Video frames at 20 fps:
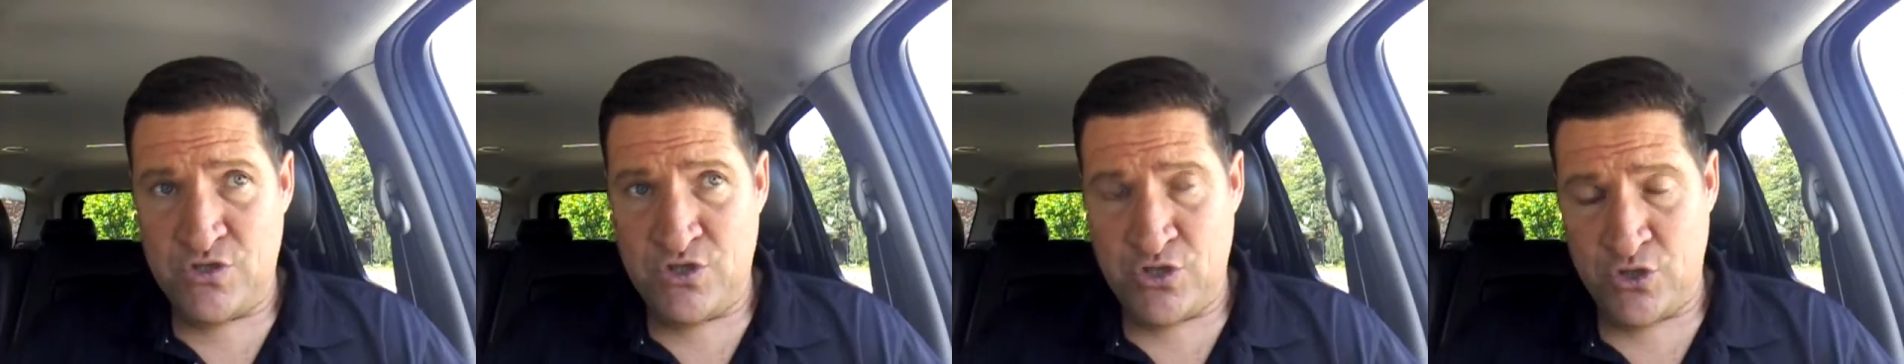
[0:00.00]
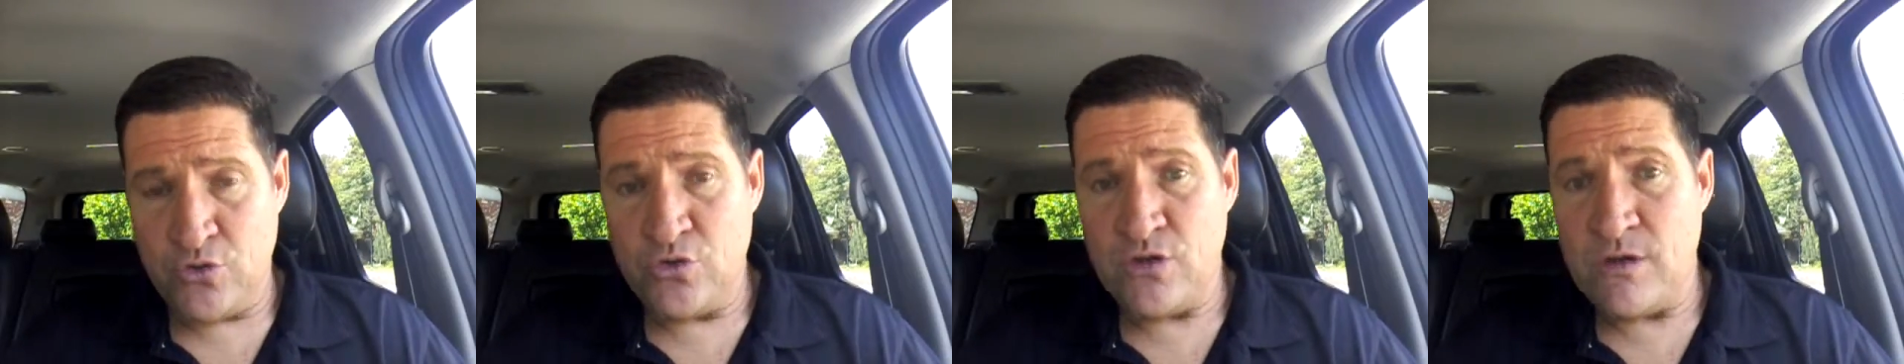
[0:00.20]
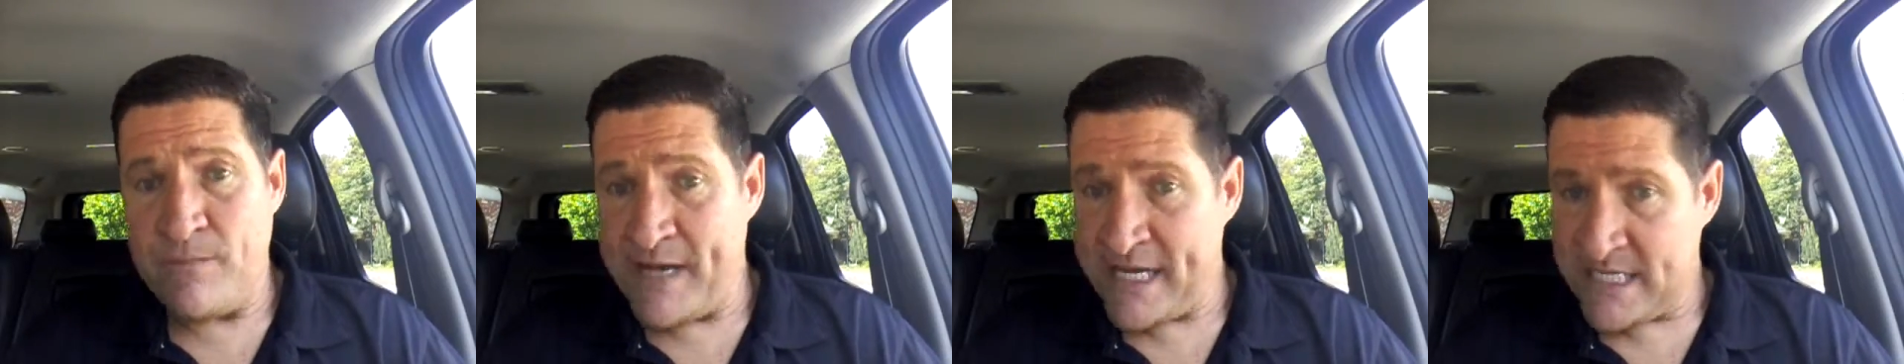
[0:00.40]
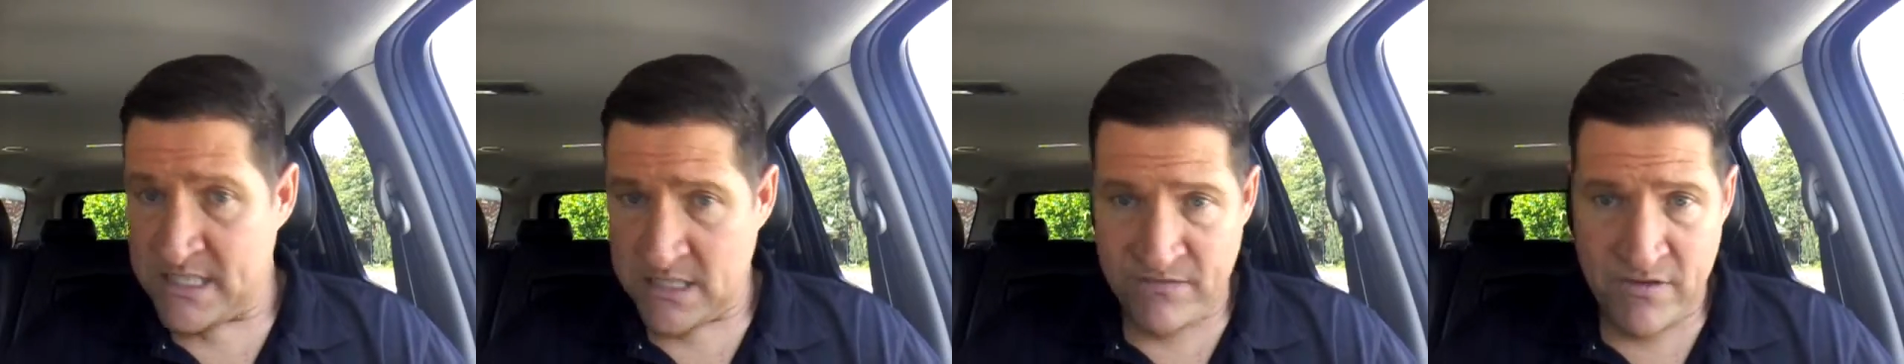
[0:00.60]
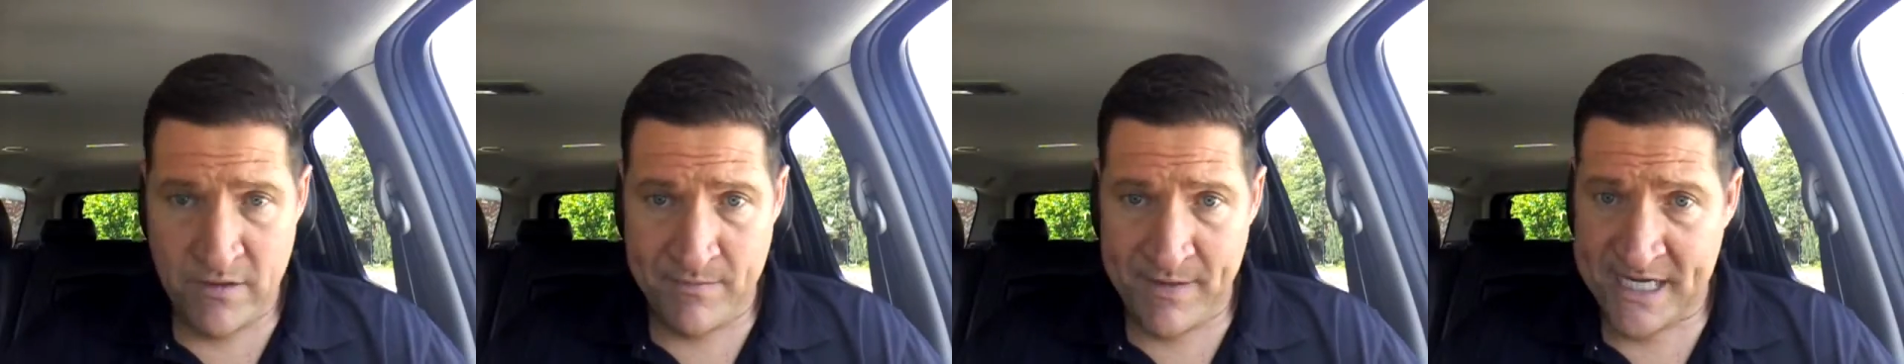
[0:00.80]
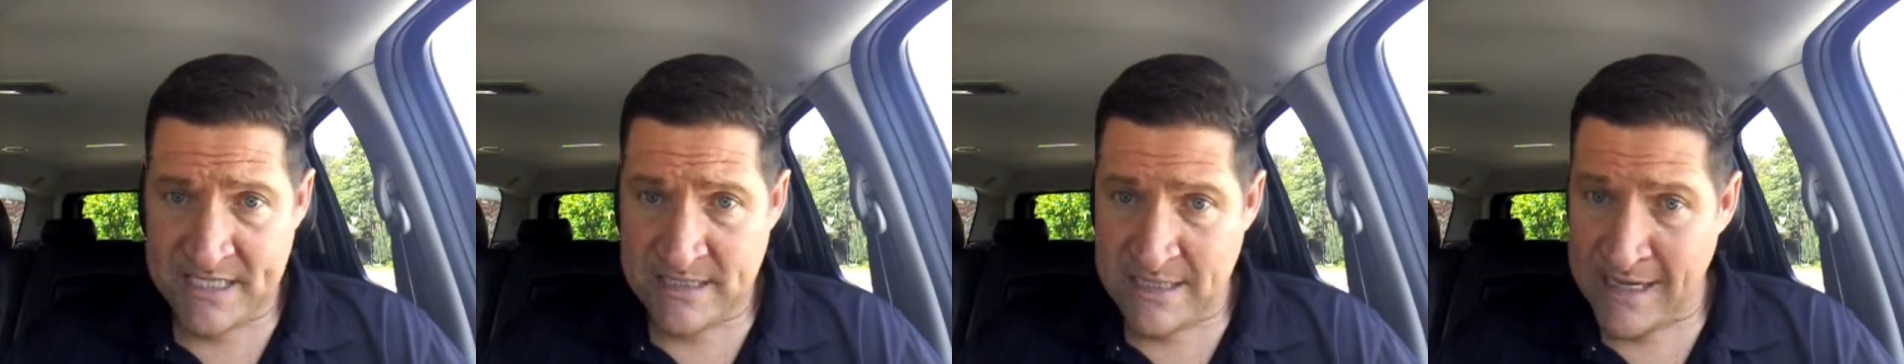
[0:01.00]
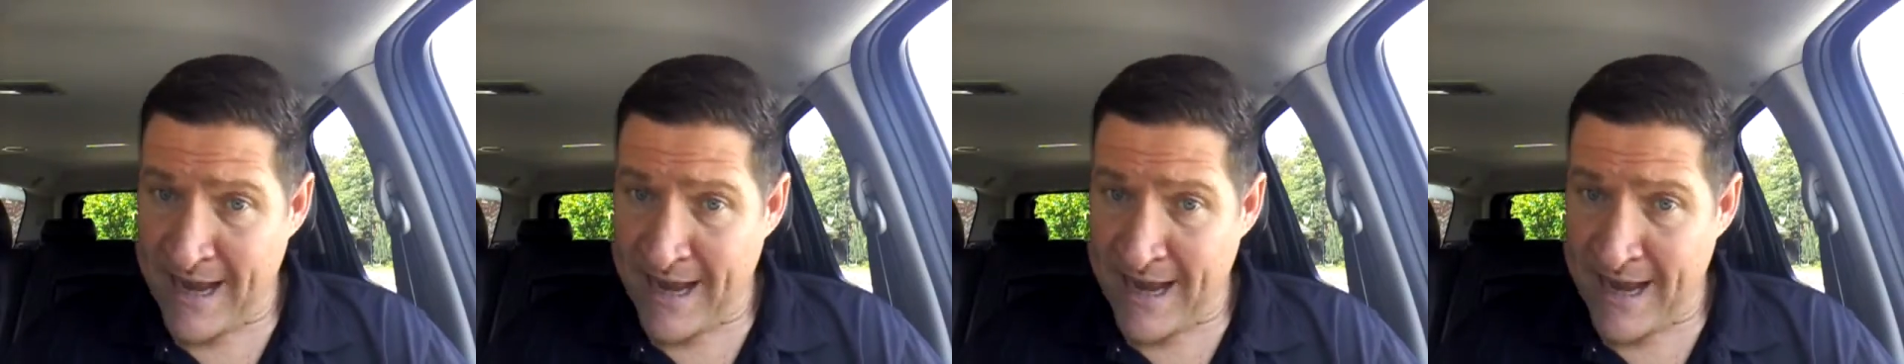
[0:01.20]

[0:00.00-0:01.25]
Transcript: to the best of the best?